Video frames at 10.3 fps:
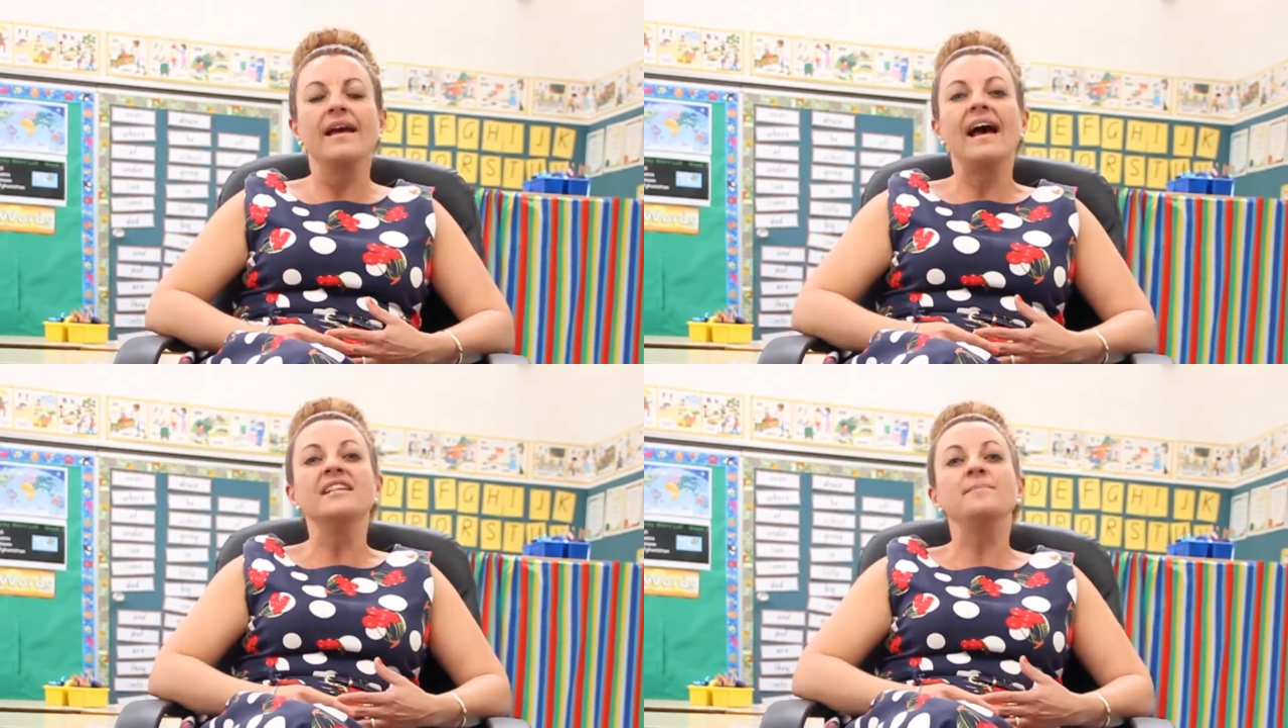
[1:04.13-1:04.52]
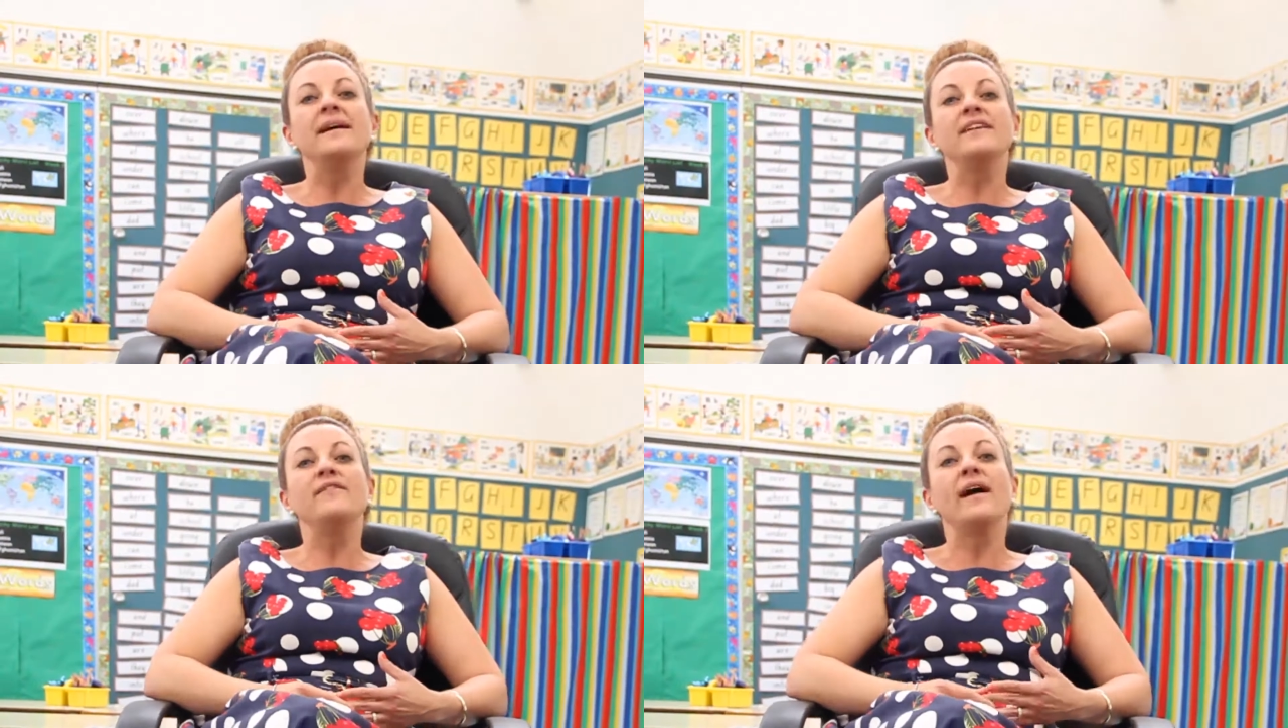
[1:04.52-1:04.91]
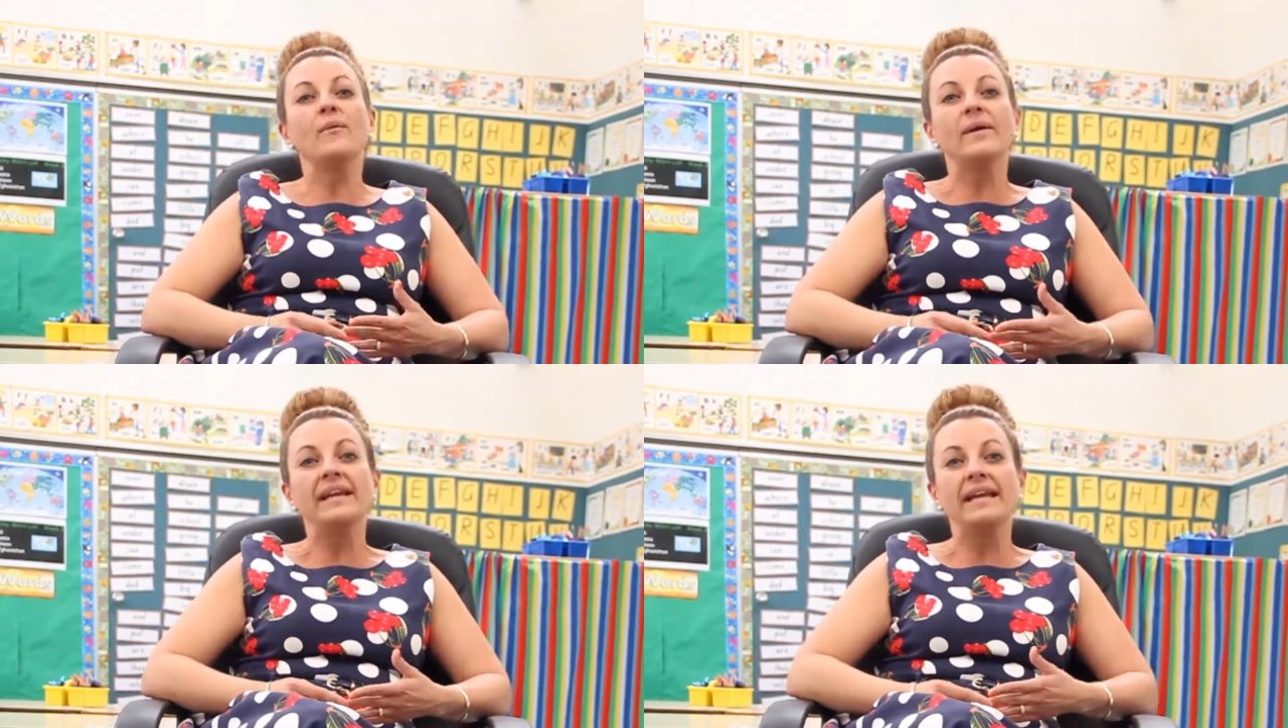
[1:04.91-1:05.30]
As part of
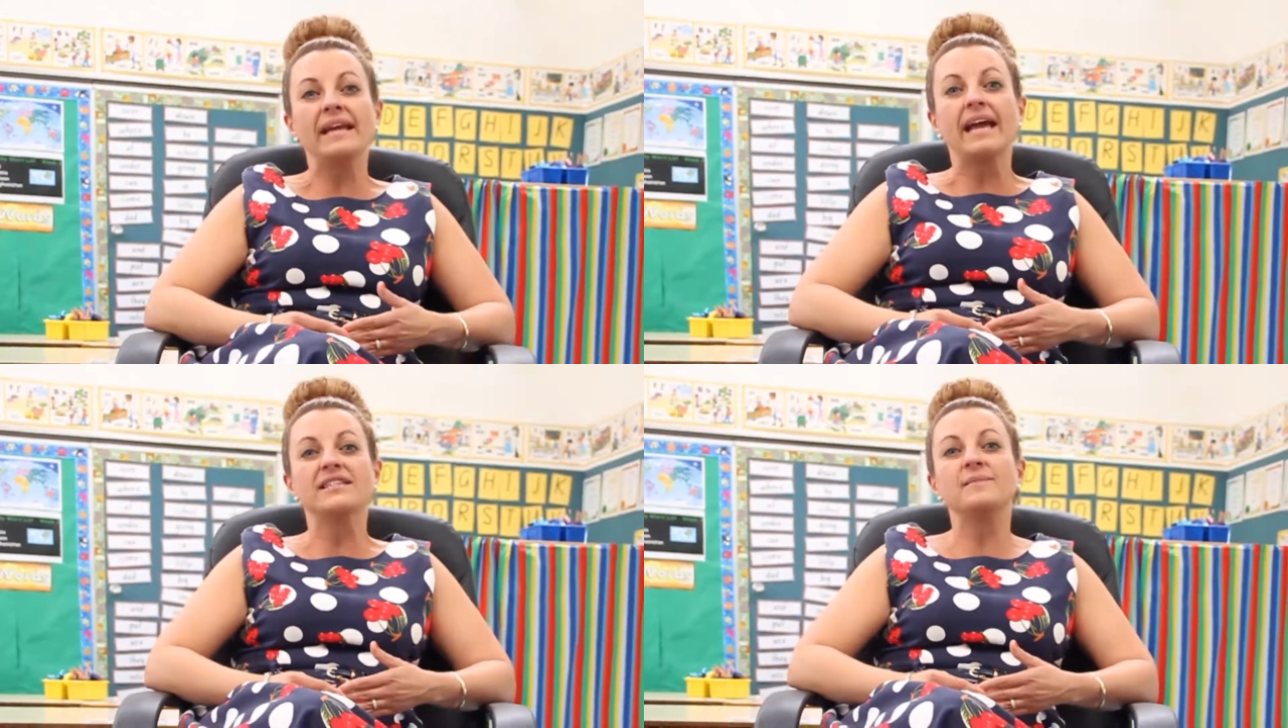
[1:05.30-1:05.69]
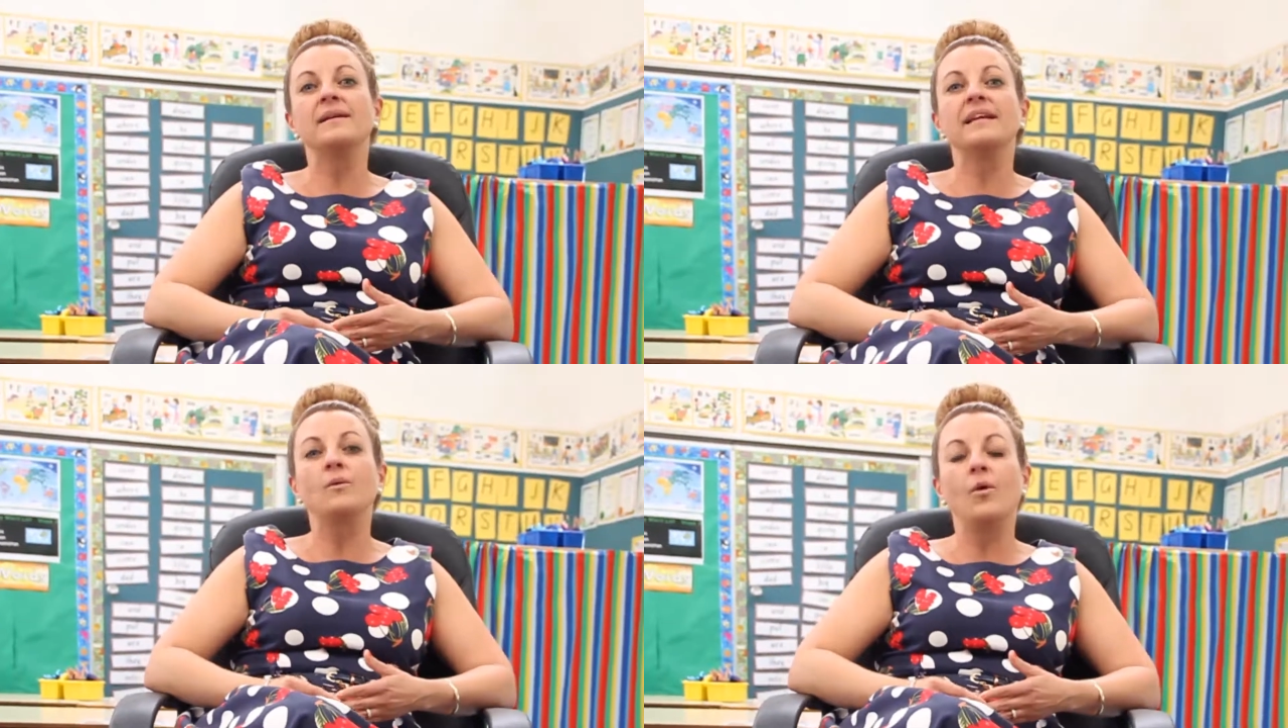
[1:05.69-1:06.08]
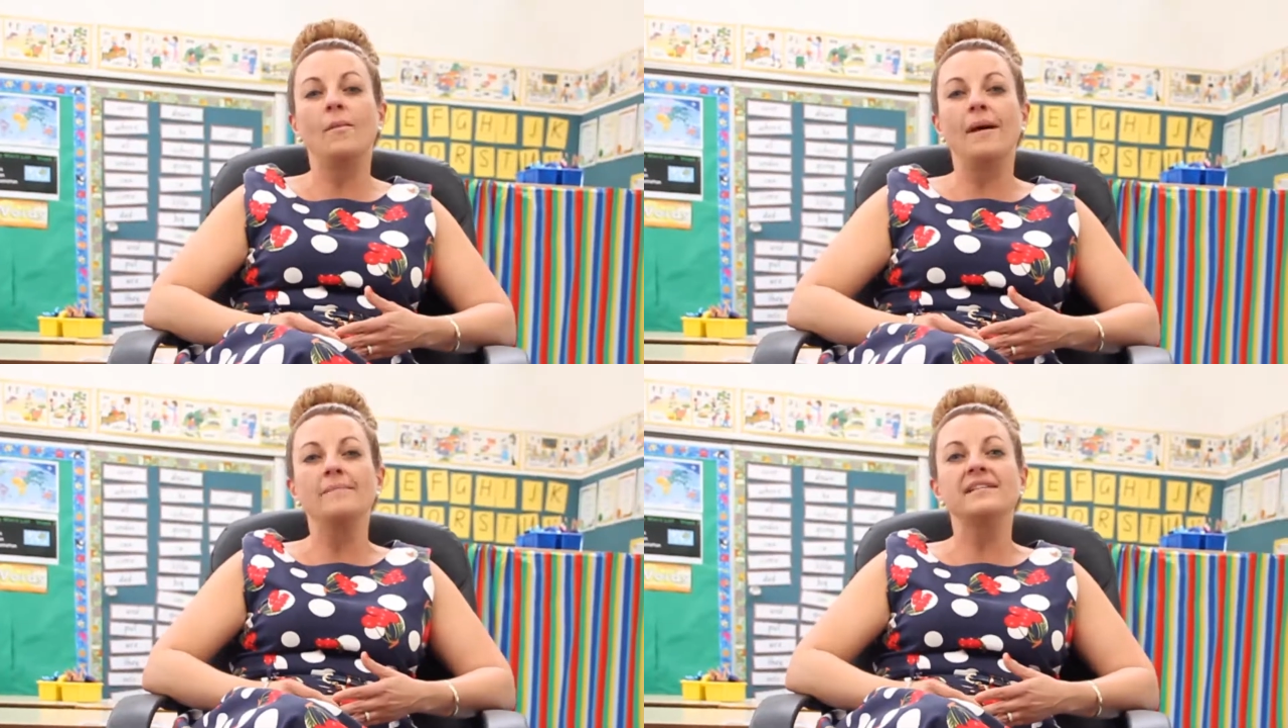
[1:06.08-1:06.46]
our reading and spelling
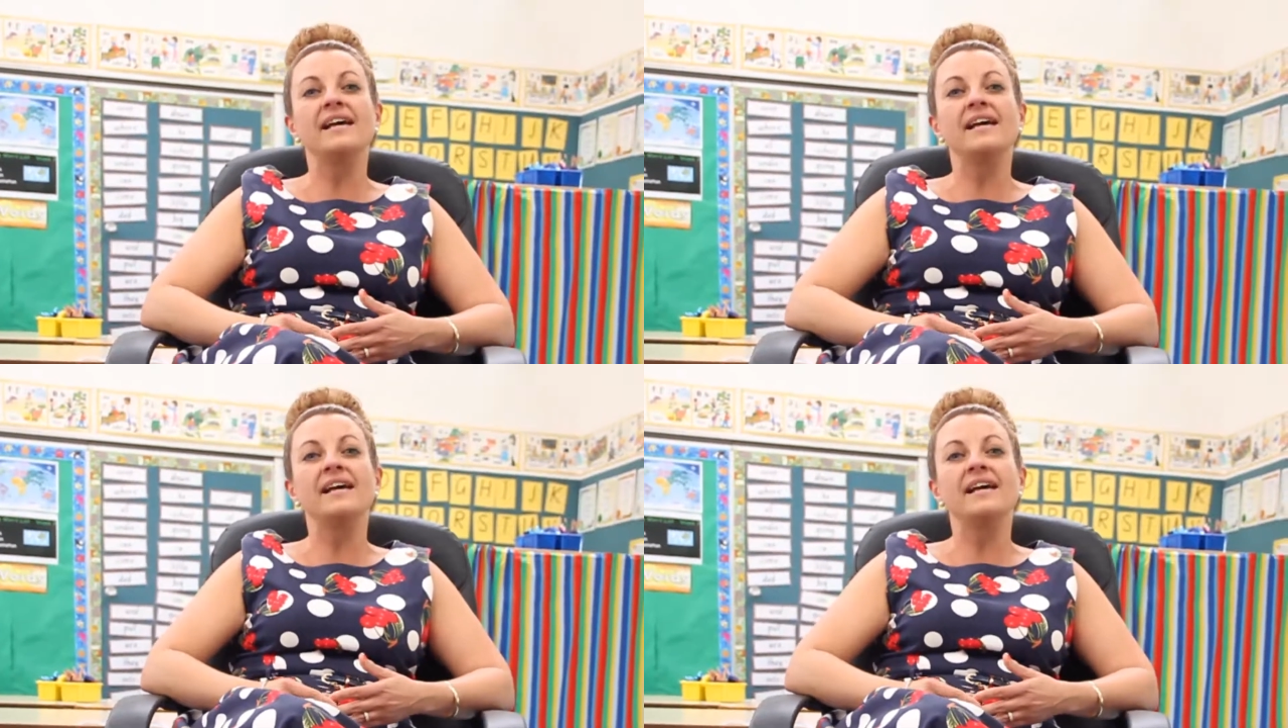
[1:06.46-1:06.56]
warm-ups,